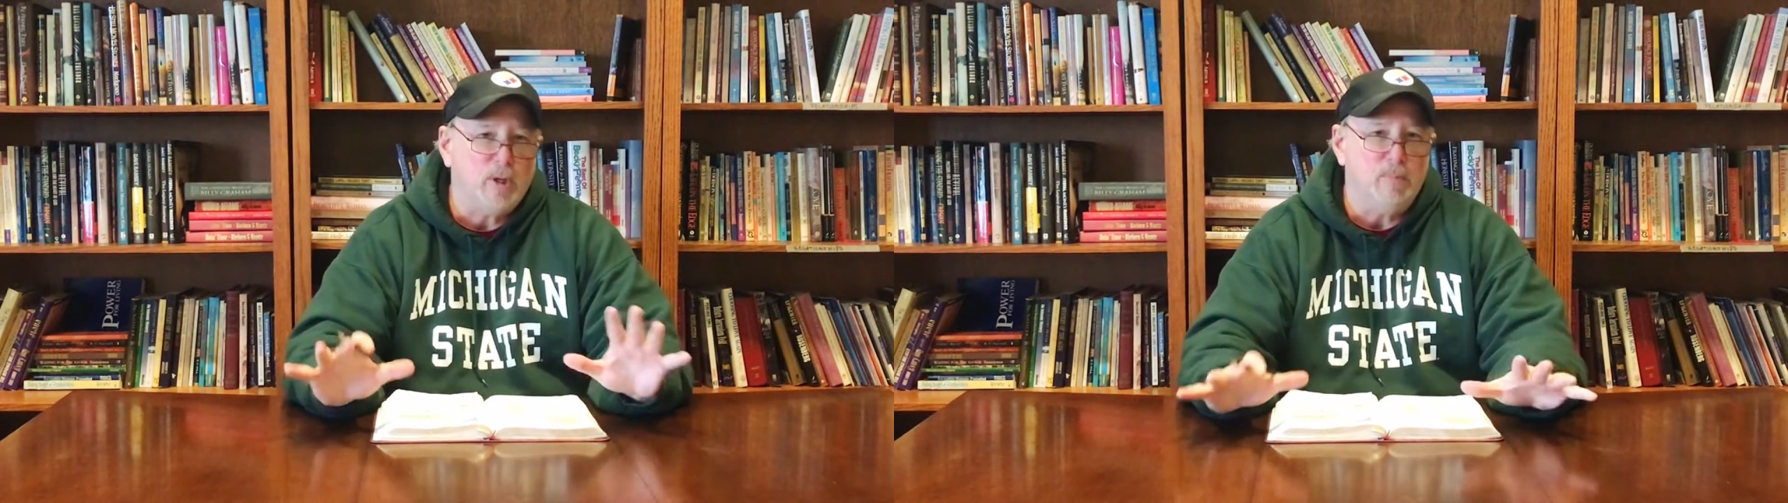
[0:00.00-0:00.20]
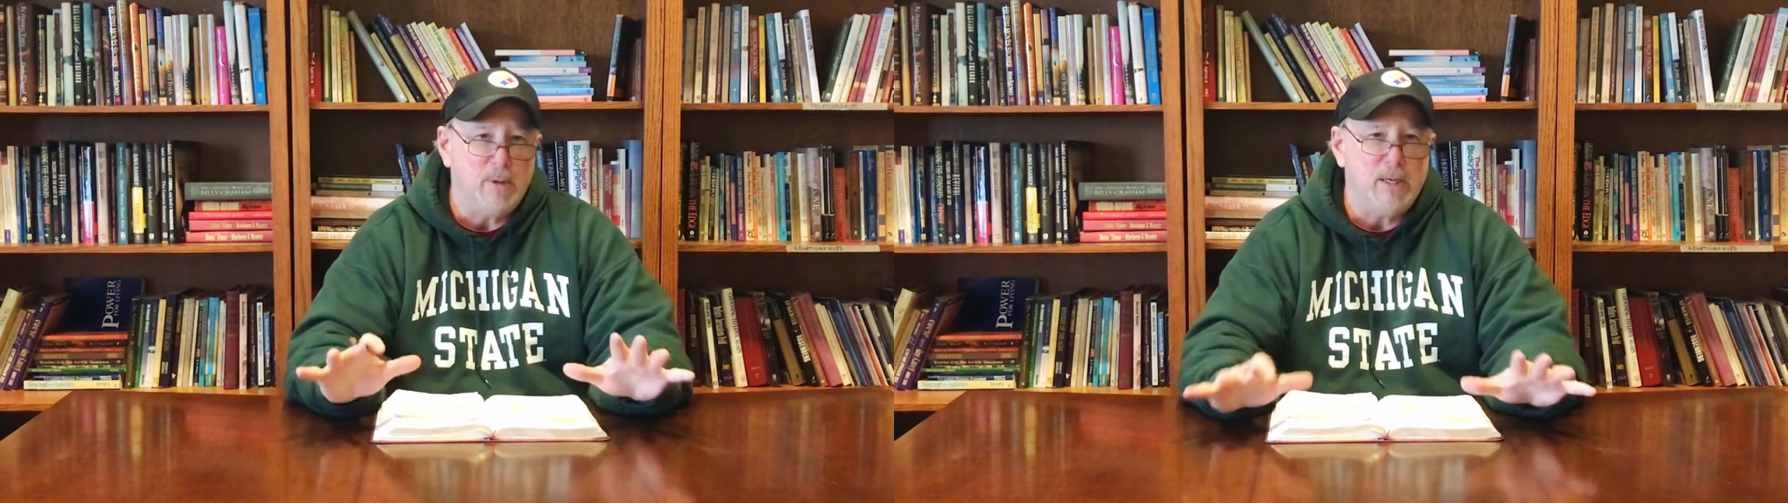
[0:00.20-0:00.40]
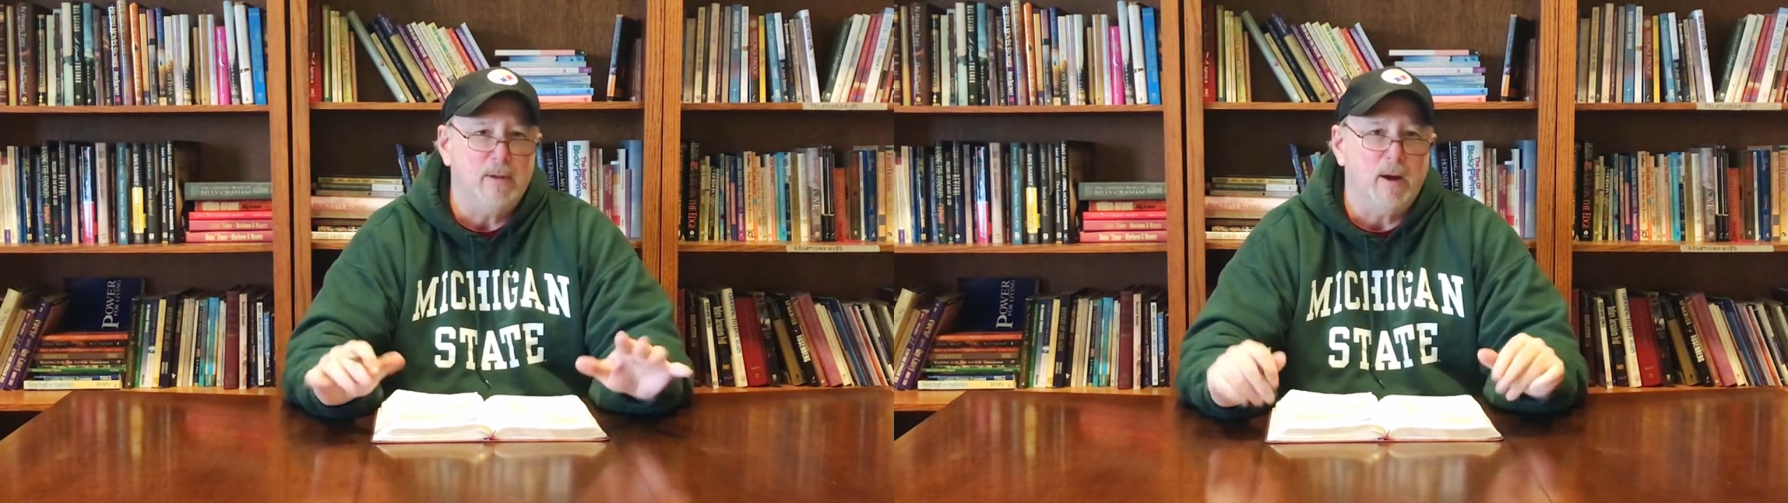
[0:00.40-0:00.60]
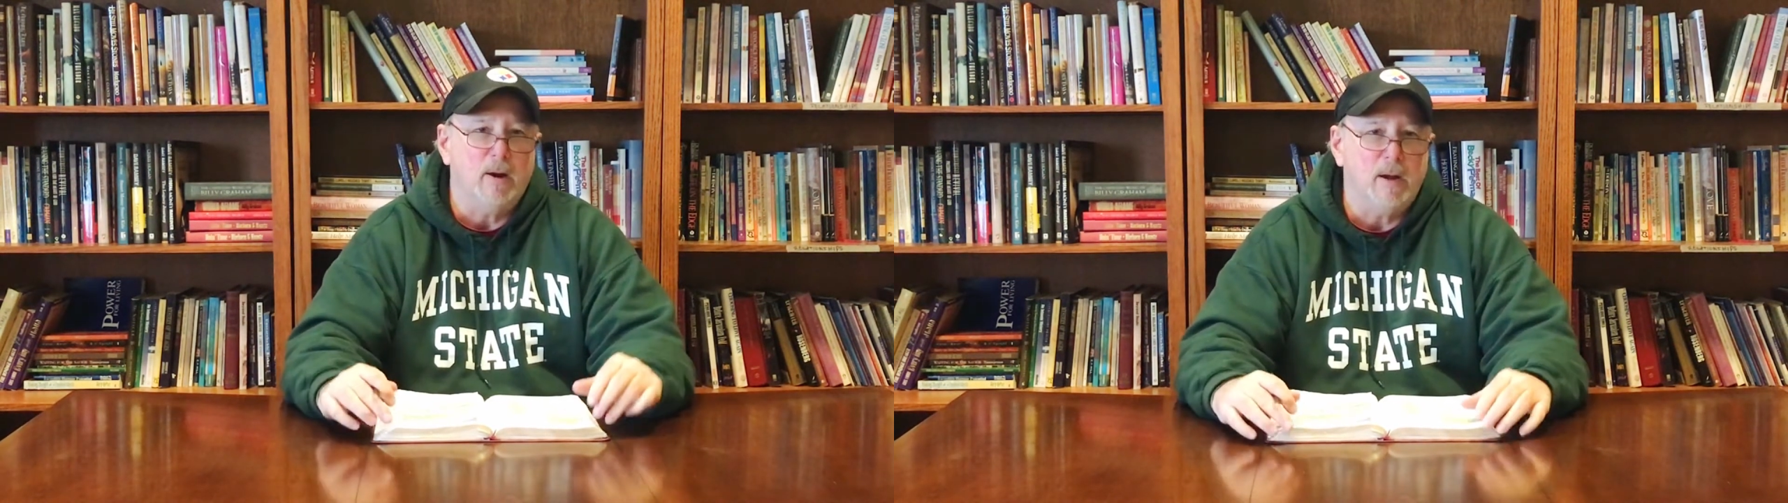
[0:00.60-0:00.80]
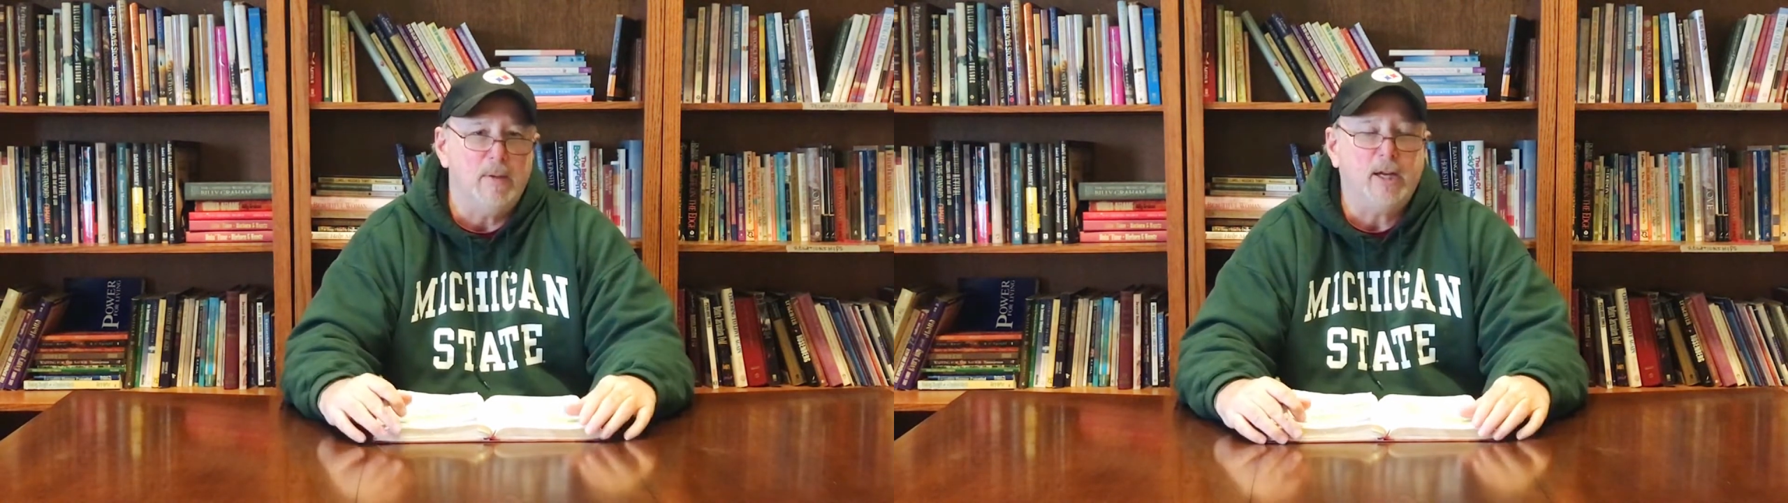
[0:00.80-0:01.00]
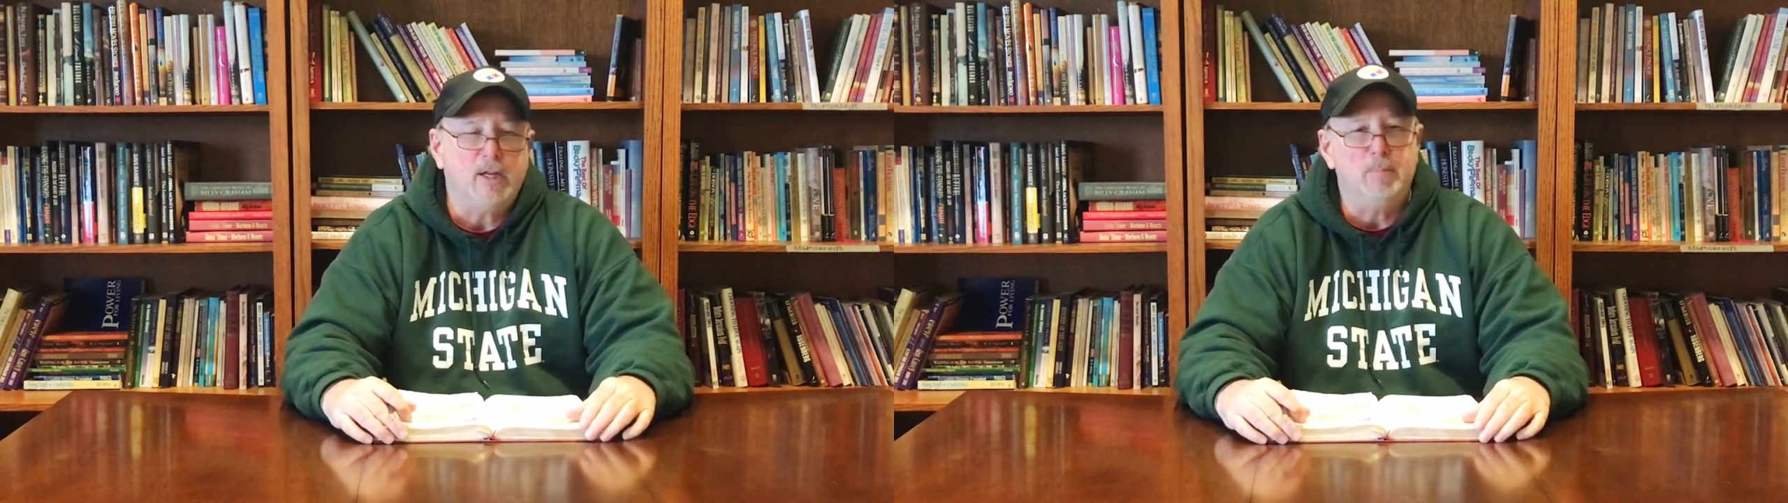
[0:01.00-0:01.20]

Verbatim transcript: could be there and they